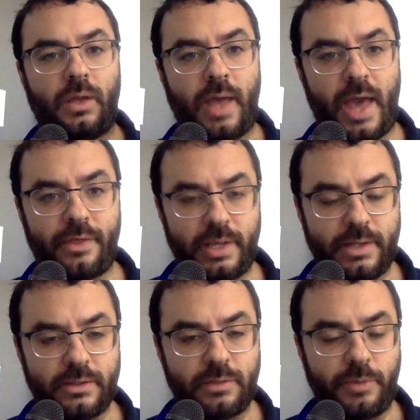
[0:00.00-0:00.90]

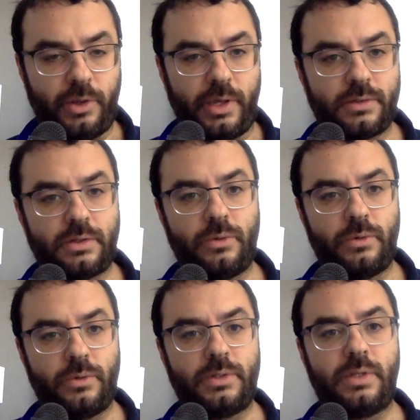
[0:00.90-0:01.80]
Kathleen Sebelius, who
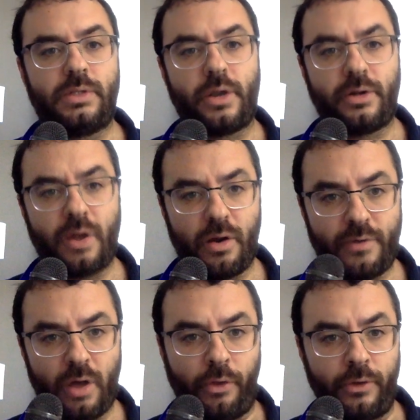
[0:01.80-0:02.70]
was the Secretary
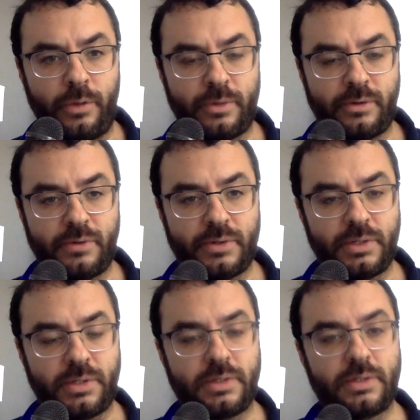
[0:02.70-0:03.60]
of Health and Human
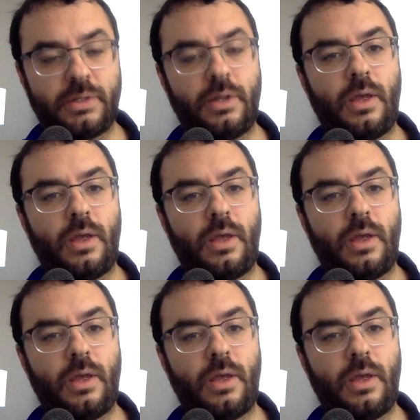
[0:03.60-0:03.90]
Services